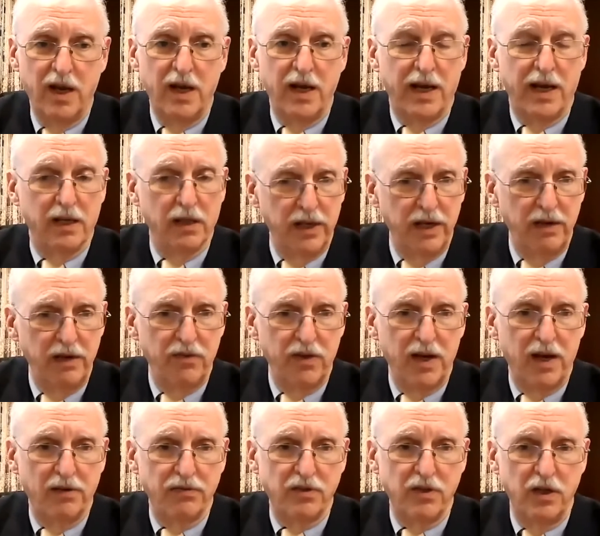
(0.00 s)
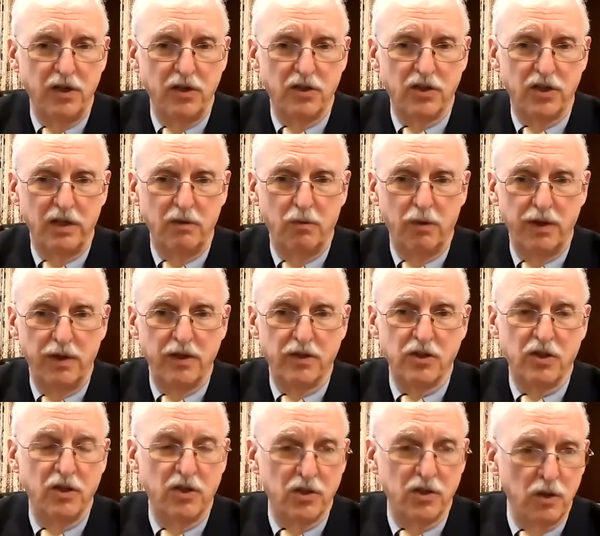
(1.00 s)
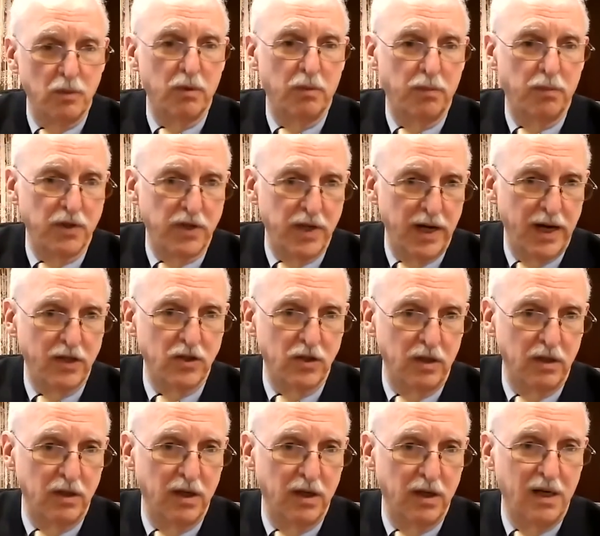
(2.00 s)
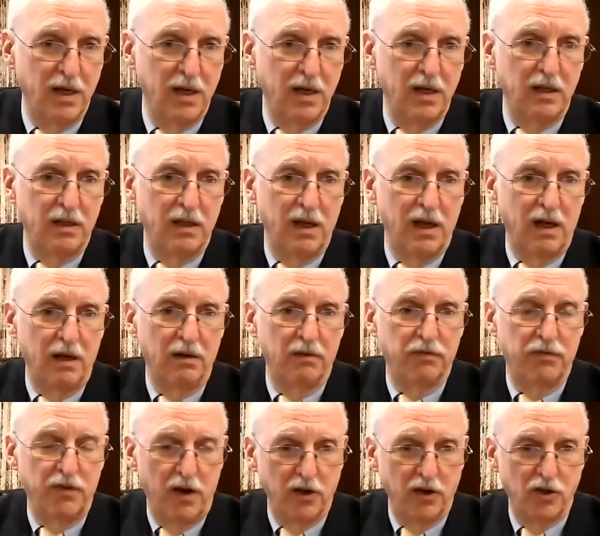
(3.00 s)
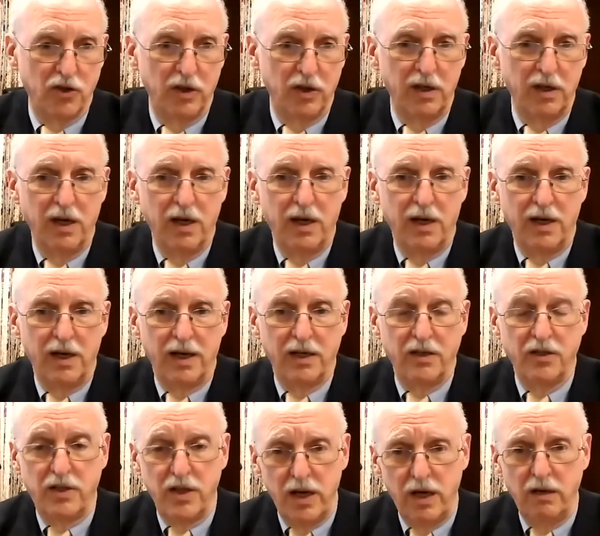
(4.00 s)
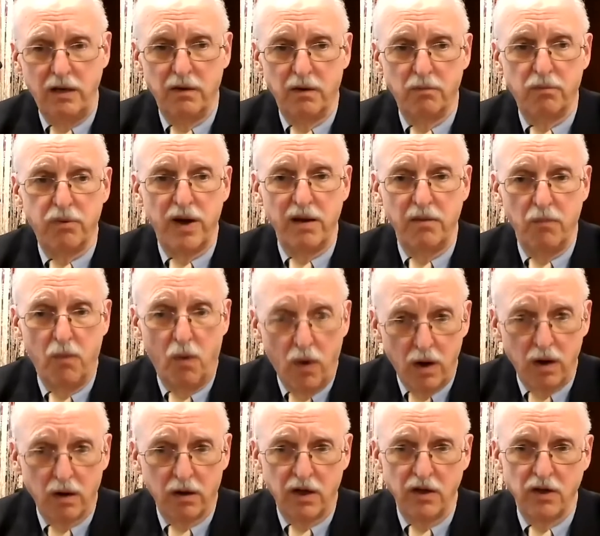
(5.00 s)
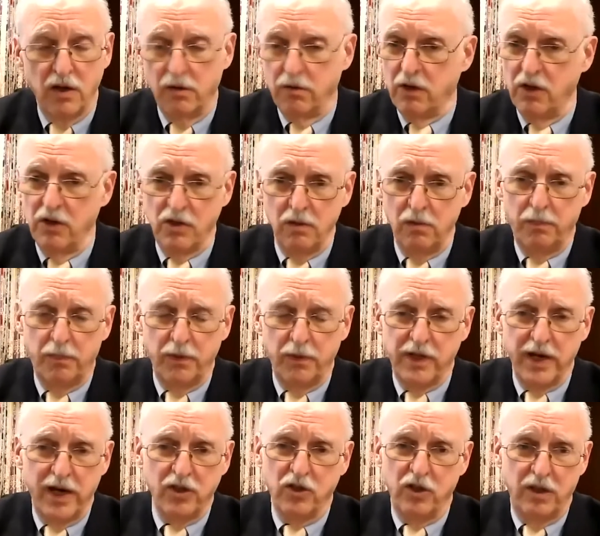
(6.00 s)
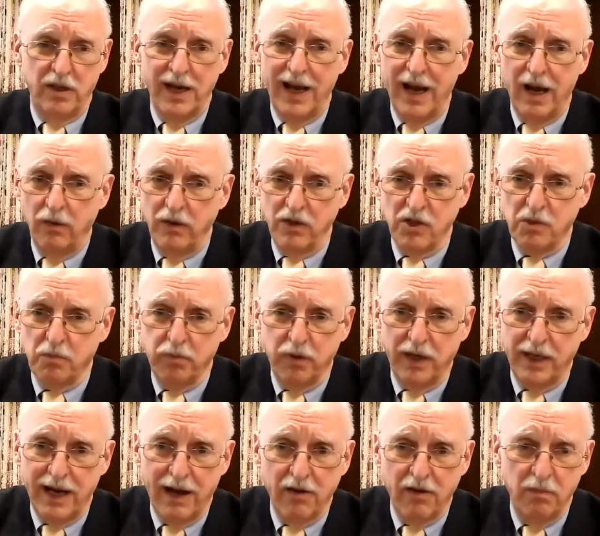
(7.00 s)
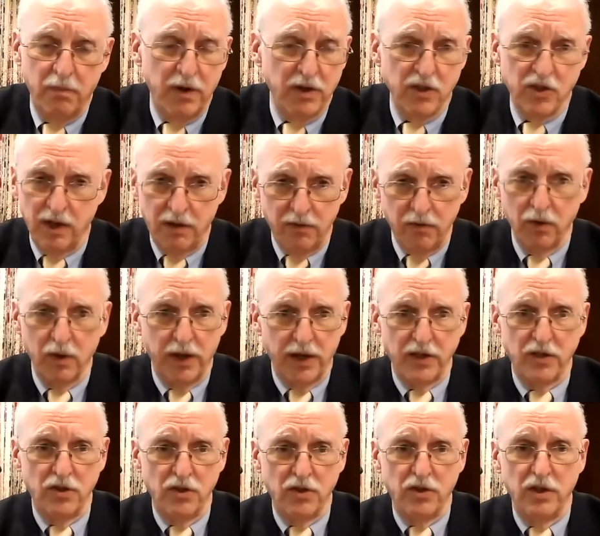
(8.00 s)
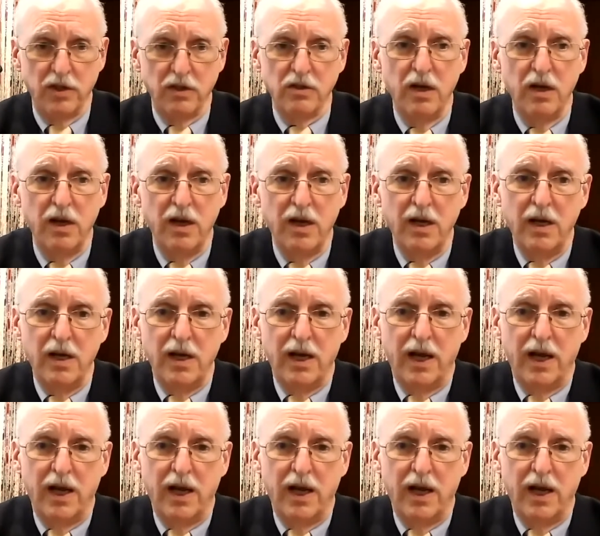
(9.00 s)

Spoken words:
and leave the FTC with its consumer protection function. Indeed, bring more consumer protection now is spread out among several agencies. And